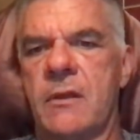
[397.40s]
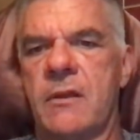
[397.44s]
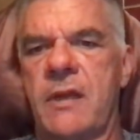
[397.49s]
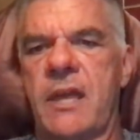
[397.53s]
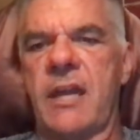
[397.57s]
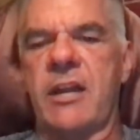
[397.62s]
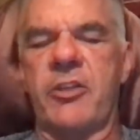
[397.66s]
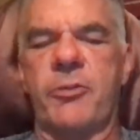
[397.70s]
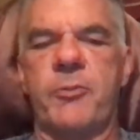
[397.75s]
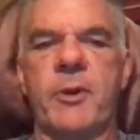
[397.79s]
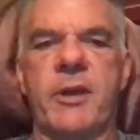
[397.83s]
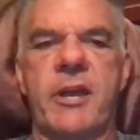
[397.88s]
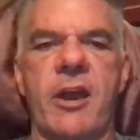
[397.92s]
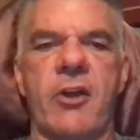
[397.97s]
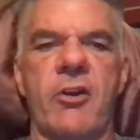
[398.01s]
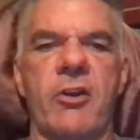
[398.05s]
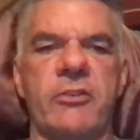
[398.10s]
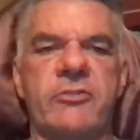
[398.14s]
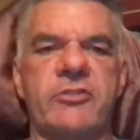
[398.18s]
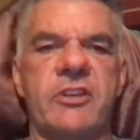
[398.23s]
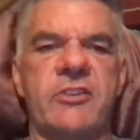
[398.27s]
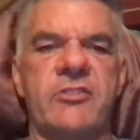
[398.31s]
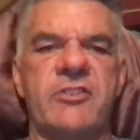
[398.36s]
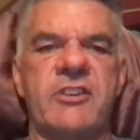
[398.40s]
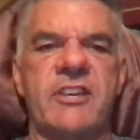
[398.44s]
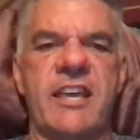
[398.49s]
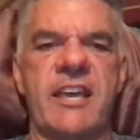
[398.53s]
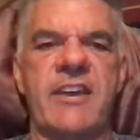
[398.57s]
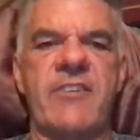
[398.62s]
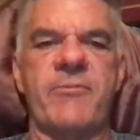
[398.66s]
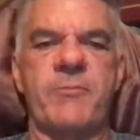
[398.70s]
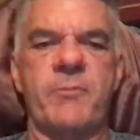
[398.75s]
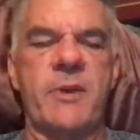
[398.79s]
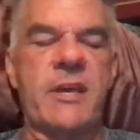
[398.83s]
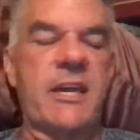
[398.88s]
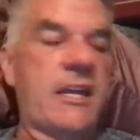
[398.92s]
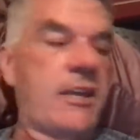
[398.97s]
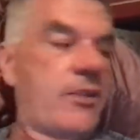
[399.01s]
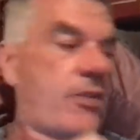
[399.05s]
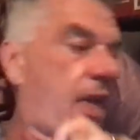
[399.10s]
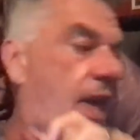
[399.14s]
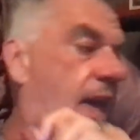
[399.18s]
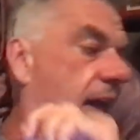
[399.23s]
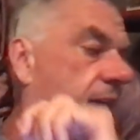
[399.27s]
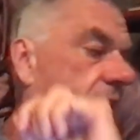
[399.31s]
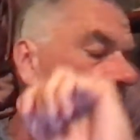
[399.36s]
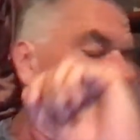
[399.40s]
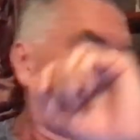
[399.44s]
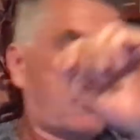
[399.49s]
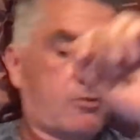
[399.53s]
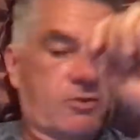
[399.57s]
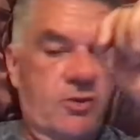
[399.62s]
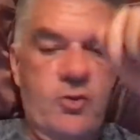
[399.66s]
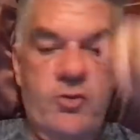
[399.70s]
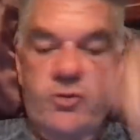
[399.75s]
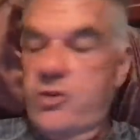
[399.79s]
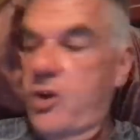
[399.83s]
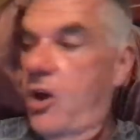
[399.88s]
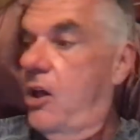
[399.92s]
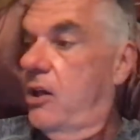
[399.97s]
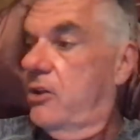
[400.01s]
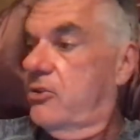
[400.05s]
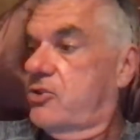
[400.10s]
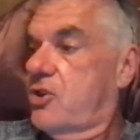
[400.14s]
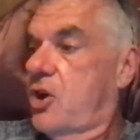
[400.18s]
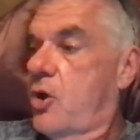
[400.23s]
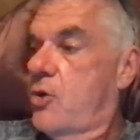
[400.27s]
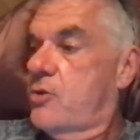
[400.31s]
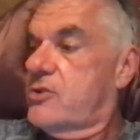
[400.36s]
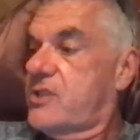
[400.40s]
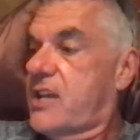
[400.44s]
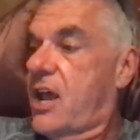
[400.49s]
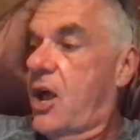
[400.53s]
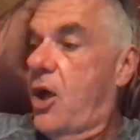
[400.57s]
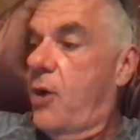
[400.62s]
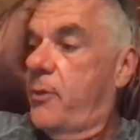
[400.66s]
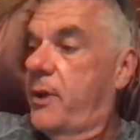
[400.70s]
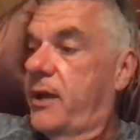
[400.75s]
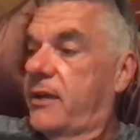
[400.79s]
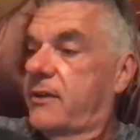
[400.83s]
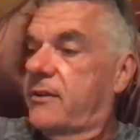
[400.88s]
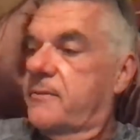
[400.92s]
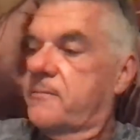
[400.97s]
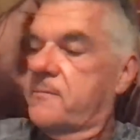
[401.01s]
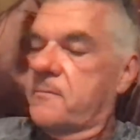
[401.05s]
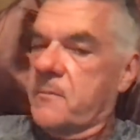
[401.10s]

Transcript: Kenneth McCarroll says, give me that Too Tall Jones helmet.